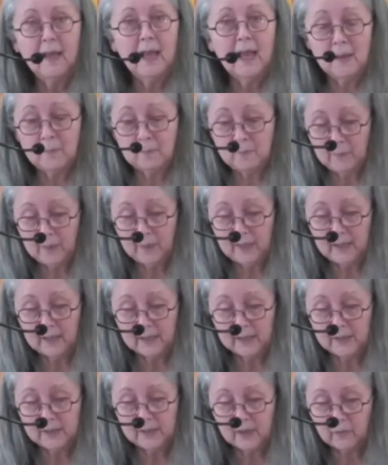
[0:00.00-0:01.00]
And
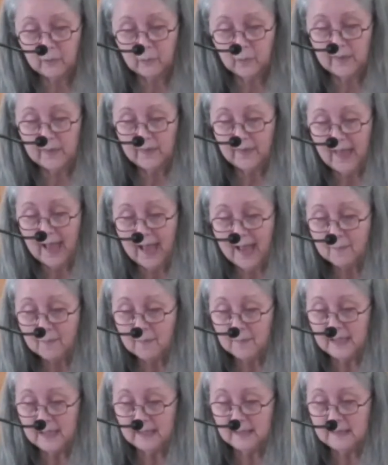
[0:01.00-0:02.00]
much of what
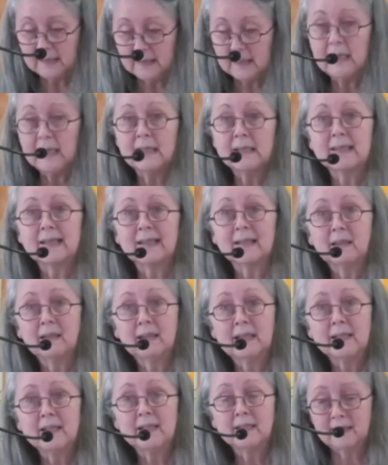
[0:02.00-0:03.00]
that means is
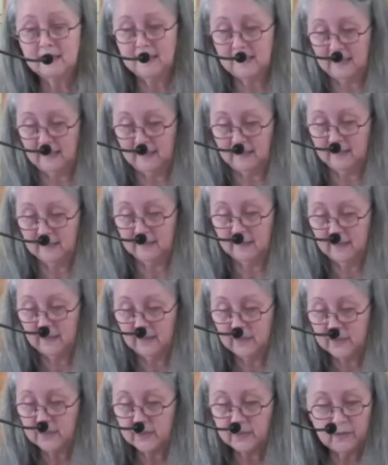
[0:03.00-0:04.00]
listening
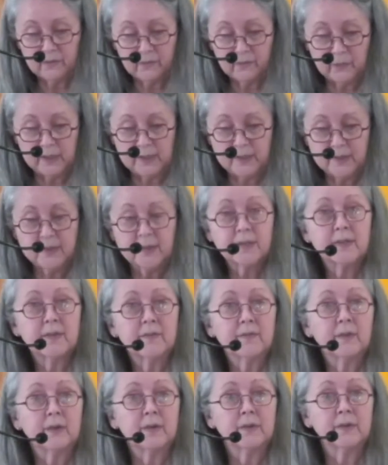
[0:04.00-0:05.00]
to the voices
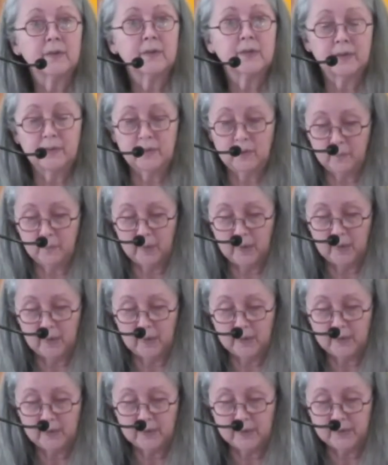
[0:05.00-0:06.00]
of those on the
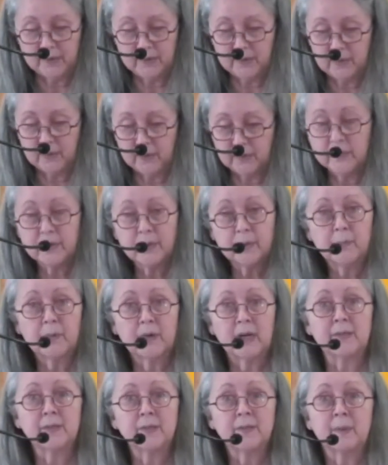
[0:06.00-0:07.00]
margins, those
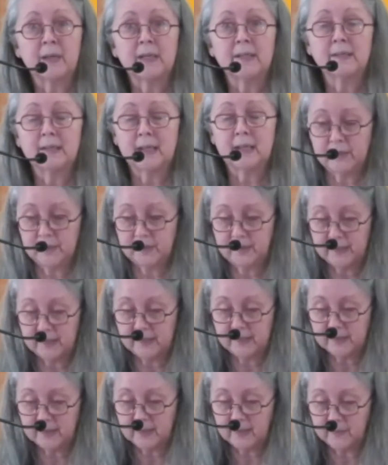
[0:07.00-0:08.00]
oppressed by such
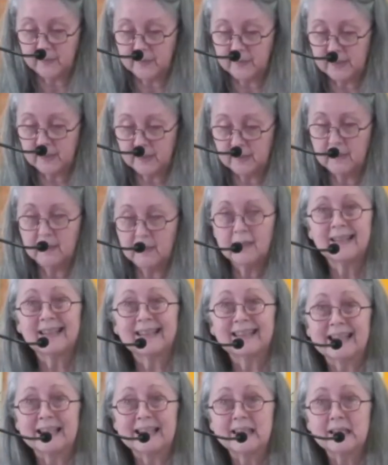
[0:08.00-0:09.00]
systems.
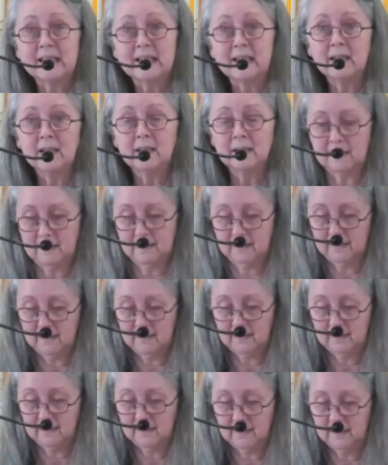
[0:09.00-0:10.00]
Listen,
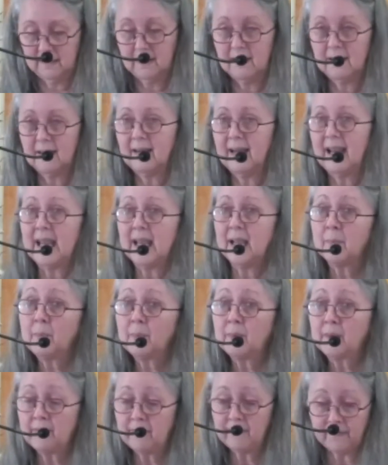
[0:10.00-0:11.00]

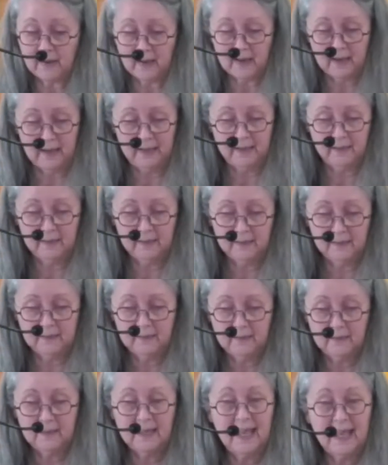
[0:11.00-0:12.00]
amplify,
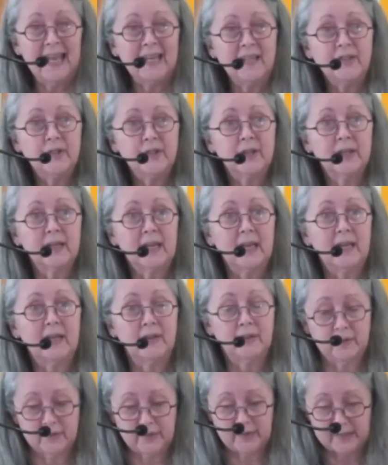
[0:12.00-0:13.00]

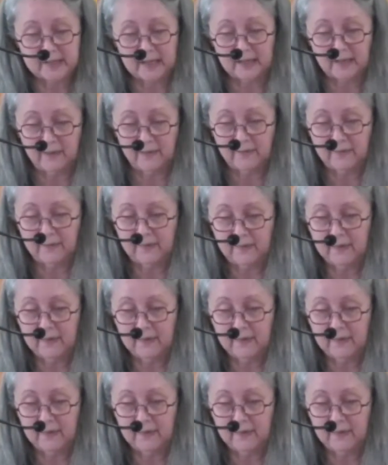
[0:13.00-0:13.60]
educate yourself,